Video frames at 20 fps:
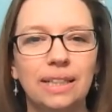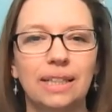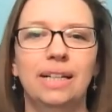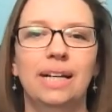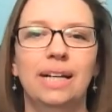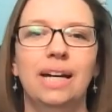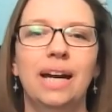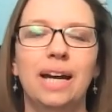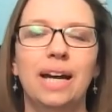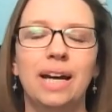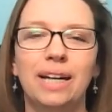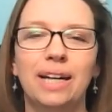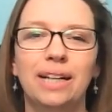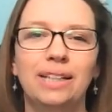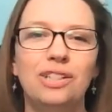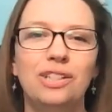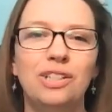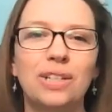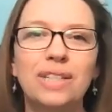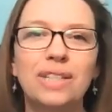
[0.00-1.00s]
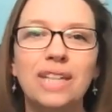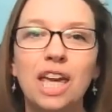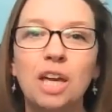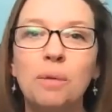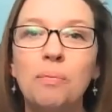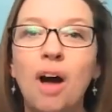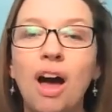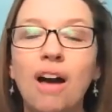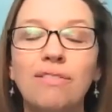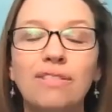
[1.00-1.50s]
I just came
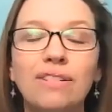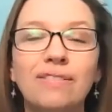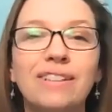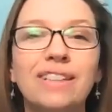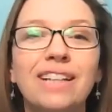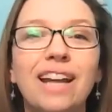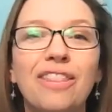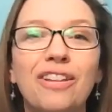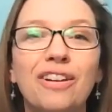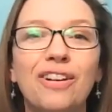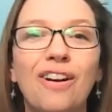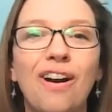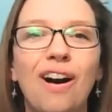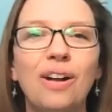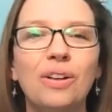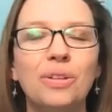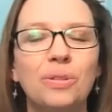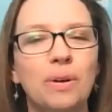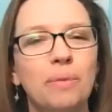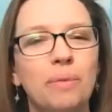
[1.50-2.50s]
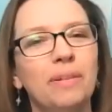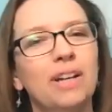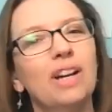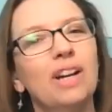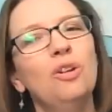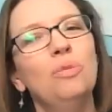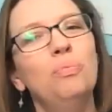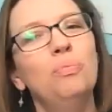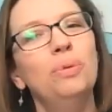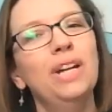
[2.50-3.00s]
off of another call. So I'm like,
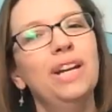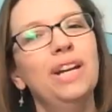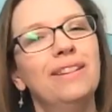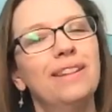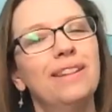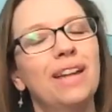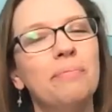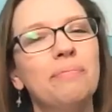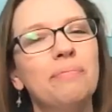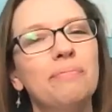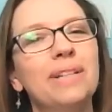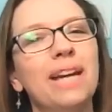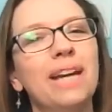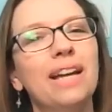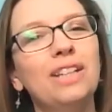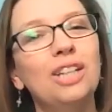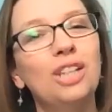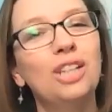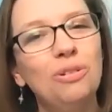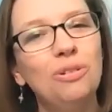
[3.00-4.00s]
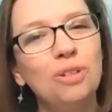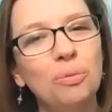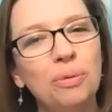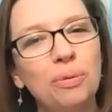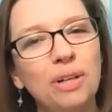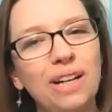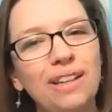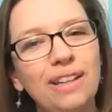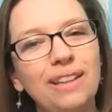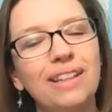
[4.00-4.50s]
oh, breathe. I'm telling you to
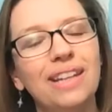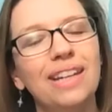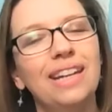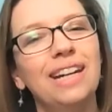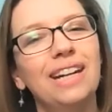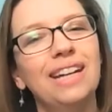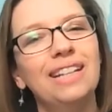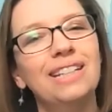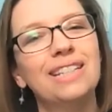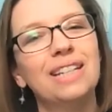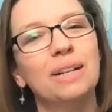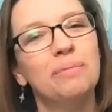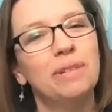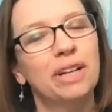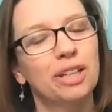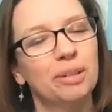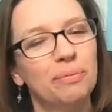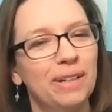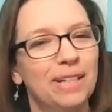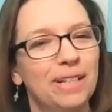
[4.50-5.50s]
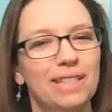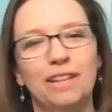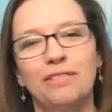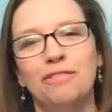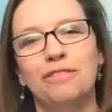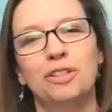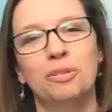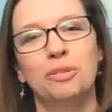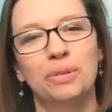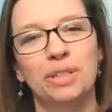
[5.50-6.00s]
breathe and I'm telling myself
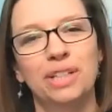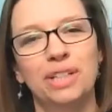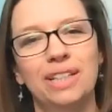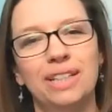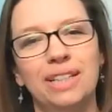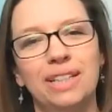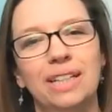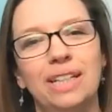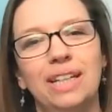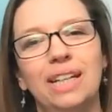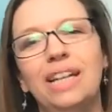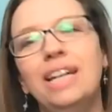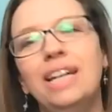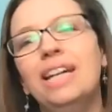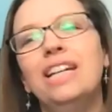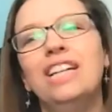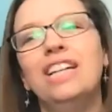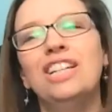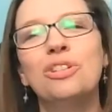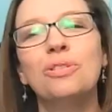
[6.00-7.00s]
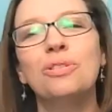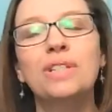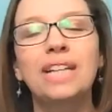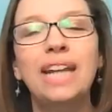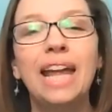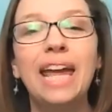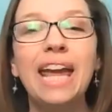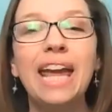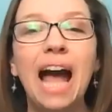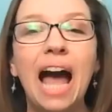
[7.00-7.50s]
to breathe. So
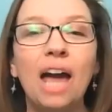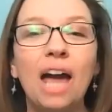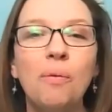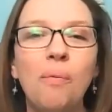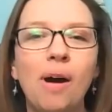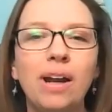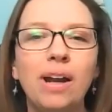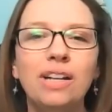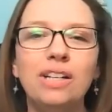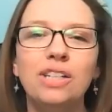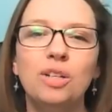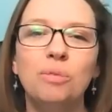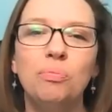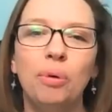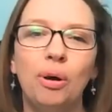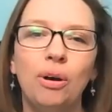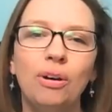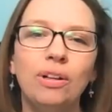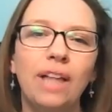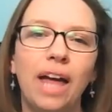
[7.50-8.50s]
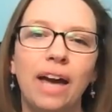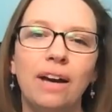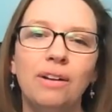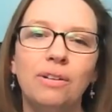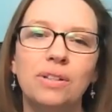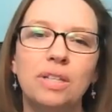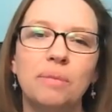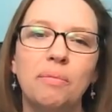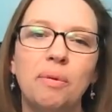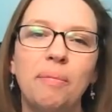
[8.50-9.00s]
today I wanted to pull
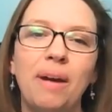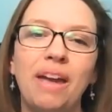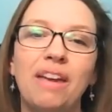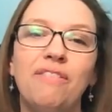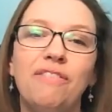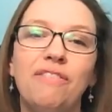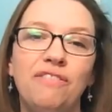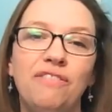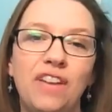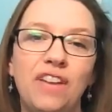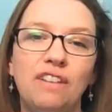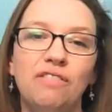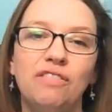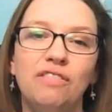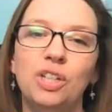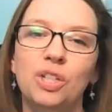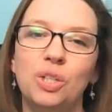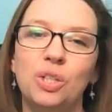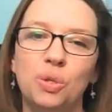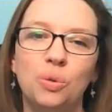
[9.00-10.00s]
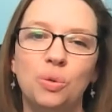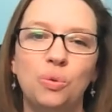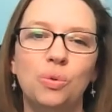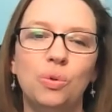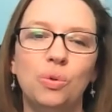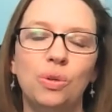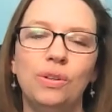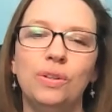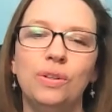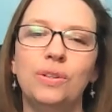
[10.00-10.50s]
out some of my favorite
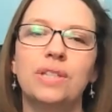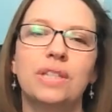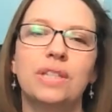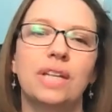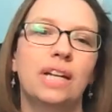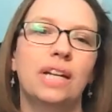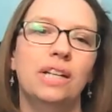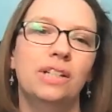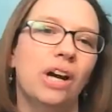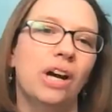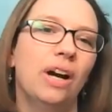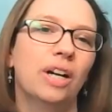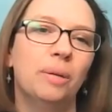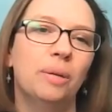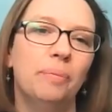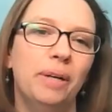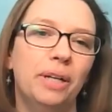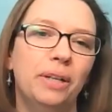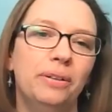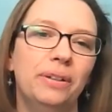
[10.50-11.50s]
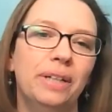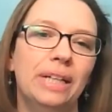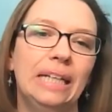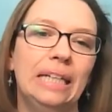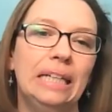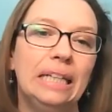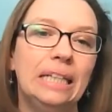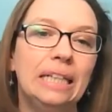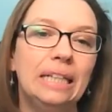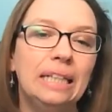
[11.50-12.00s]
tools that I talk about
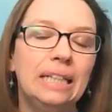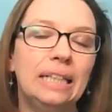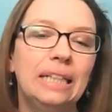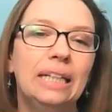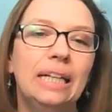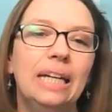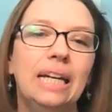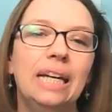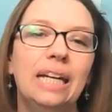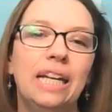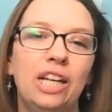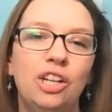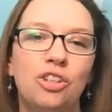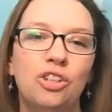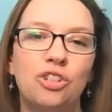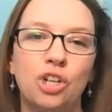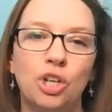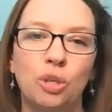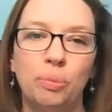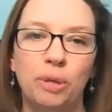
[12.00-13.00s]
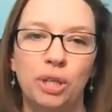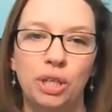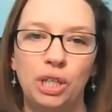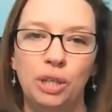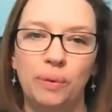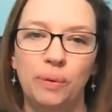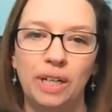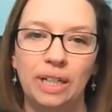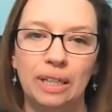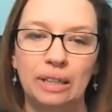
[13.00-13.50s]
in
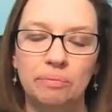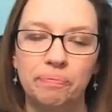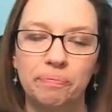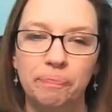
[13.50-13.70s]
Intrapreneur.